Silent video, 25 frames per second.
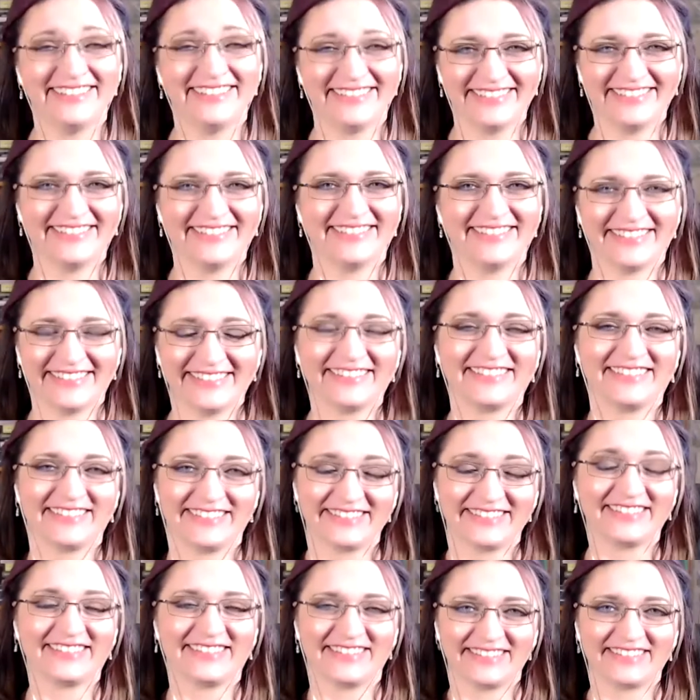is
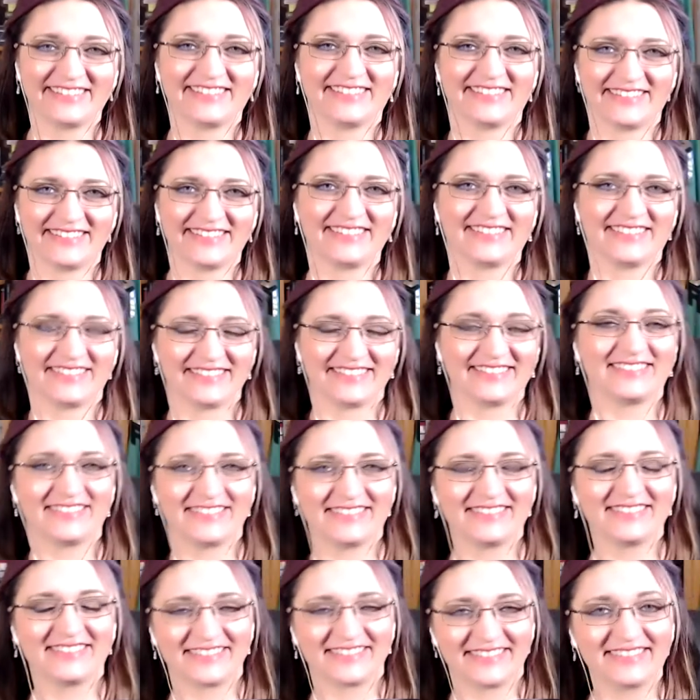at
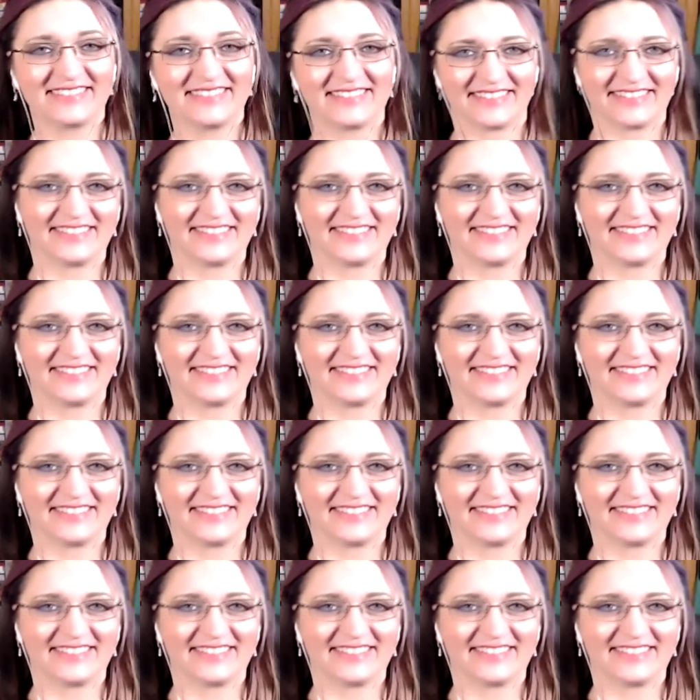this point.